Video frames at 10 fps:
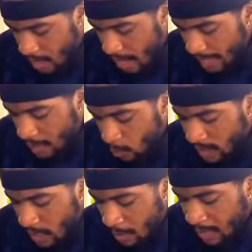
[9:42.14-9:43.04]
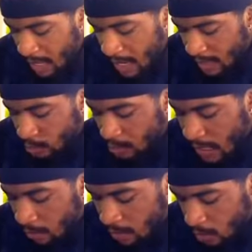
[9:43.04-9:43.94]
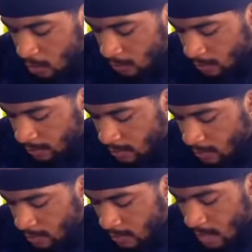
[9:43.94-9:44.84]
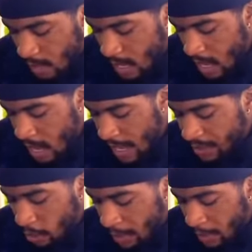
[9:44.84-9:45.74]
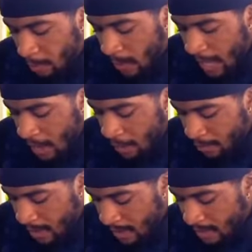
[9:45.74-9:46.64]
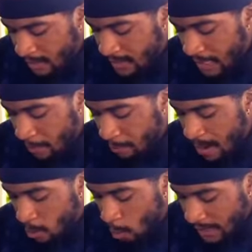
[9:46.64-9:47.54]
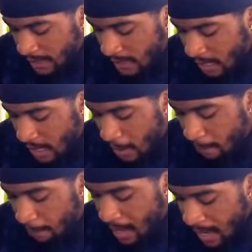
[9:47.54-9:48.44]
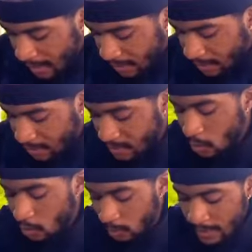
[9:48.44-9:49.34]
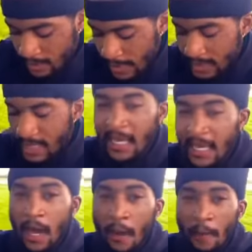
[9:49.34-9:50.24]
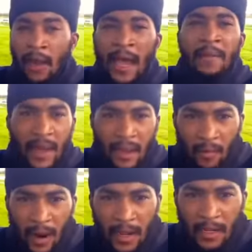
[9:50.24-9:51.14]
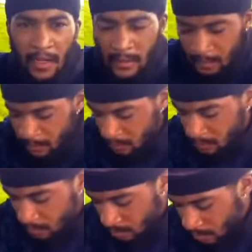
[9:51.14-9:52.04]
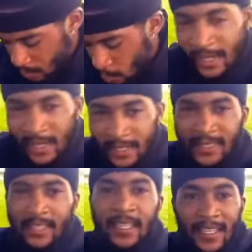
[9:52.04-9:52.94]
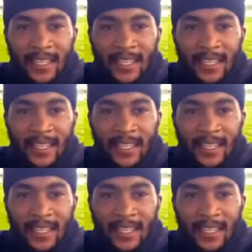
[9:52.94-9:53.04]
as he was come nigh unto Jericho, a certain blind man sat by the wayside begging. So that's that's key, a blind man, right? So he couldn't see.